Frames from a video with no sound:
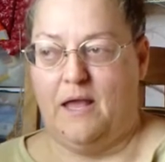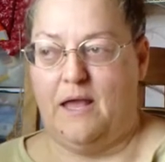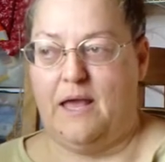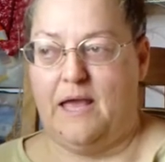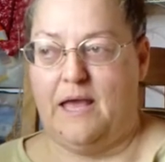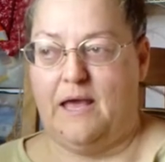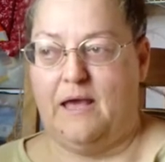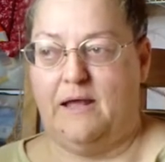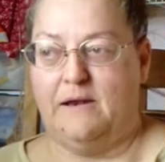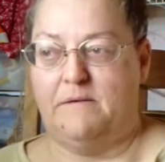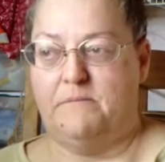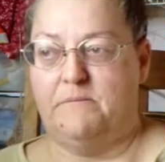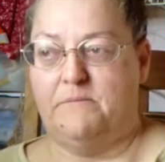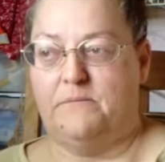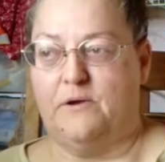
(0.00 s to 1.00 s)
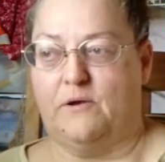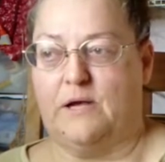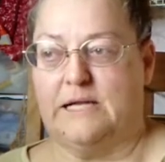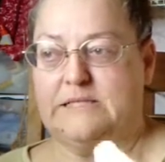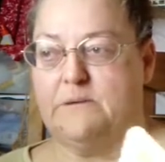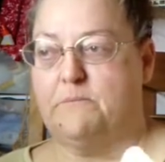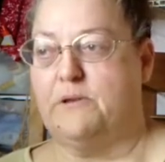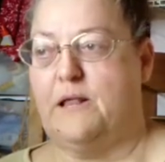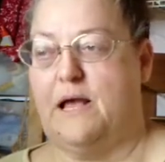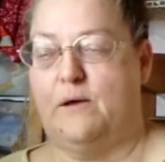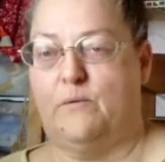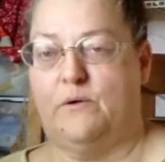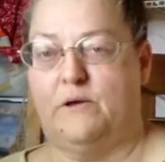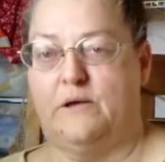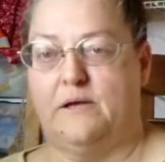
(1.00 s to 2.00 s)
And, you know, got some
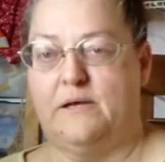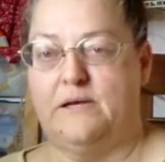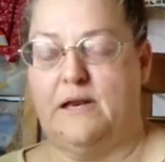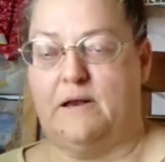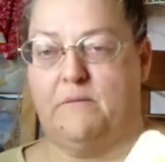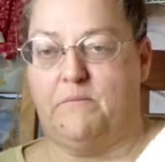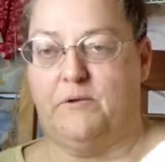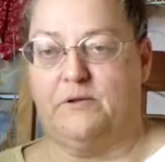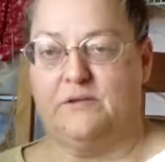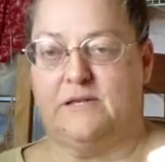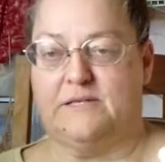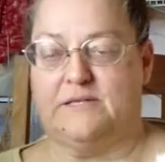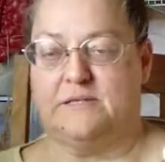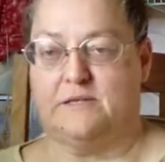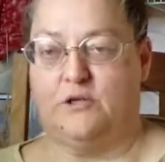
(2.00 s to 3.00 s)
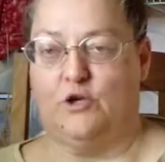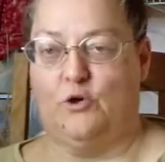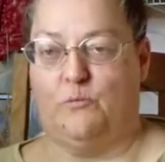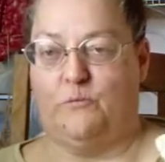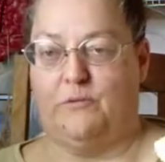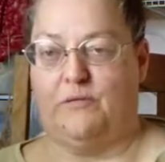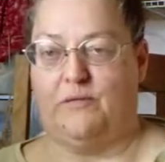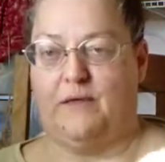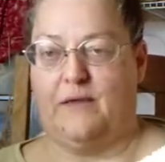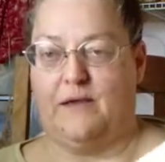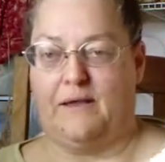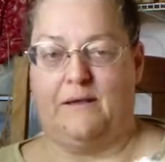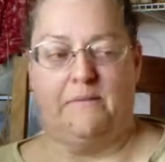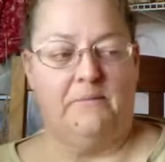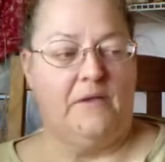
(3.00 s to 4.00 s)
plywood and built this coop
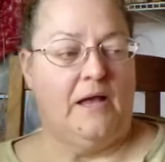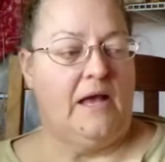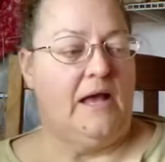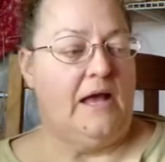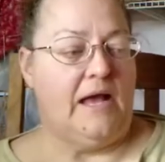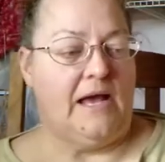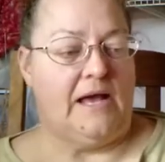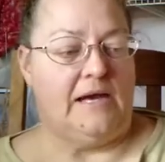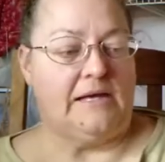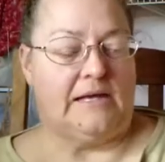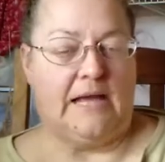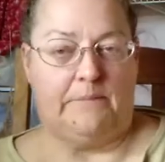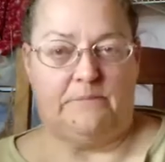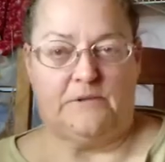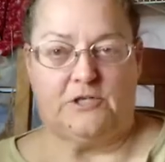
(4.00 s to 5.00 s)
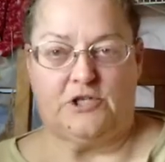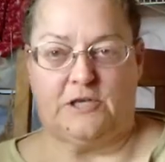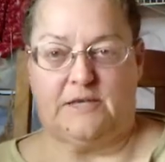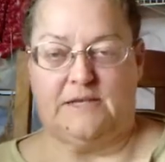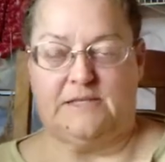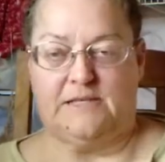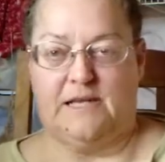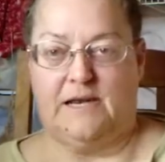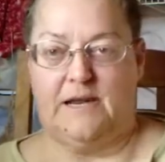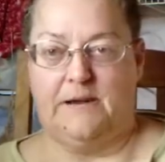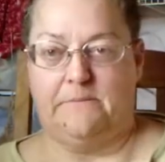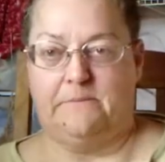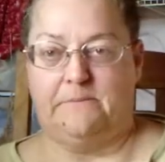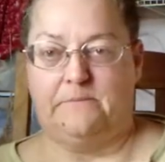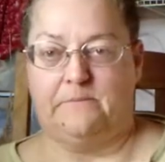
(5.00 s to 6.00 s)
thing and kept the chickens in it
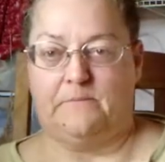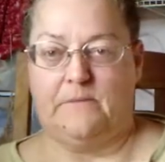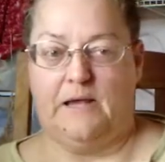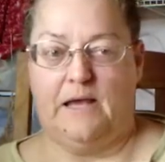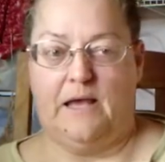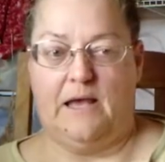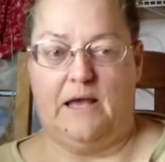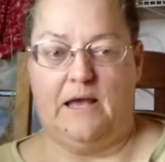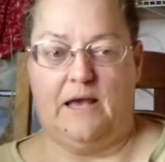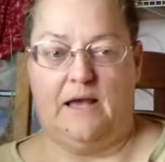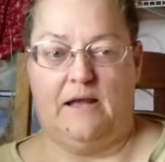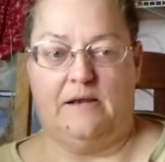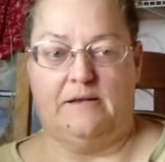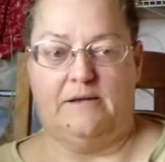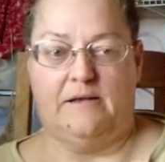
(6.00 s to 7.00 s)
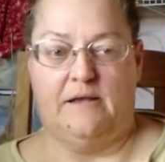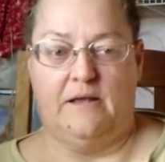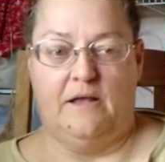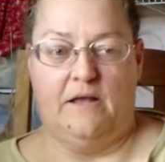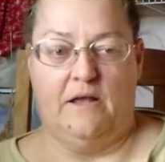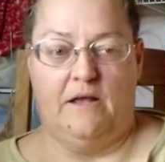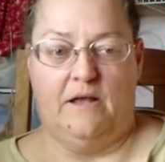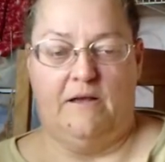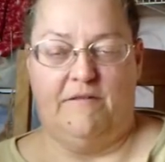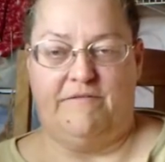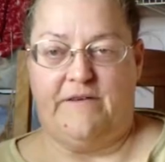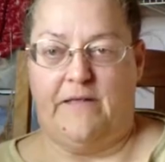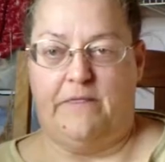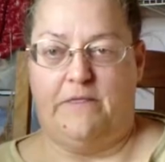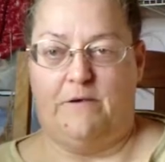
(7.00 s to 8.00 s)
and
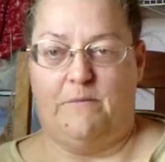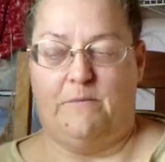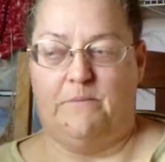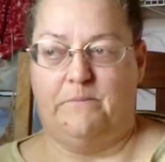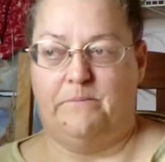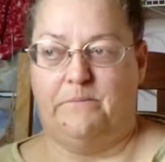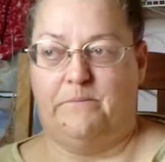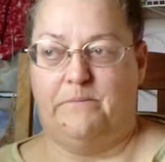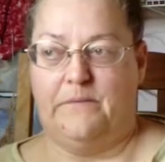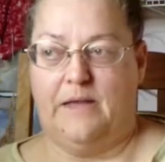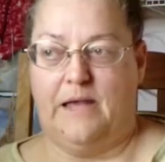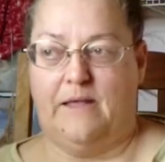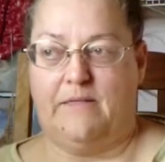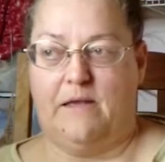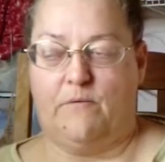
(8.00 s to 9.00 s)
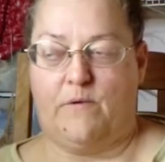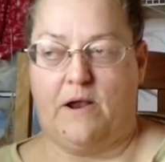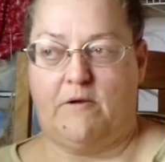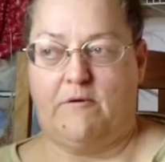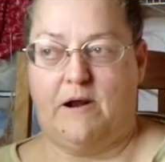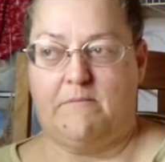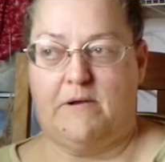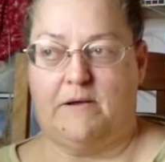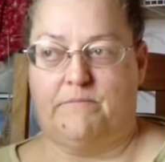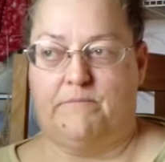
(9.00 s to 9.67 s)
fed them, and they ran around my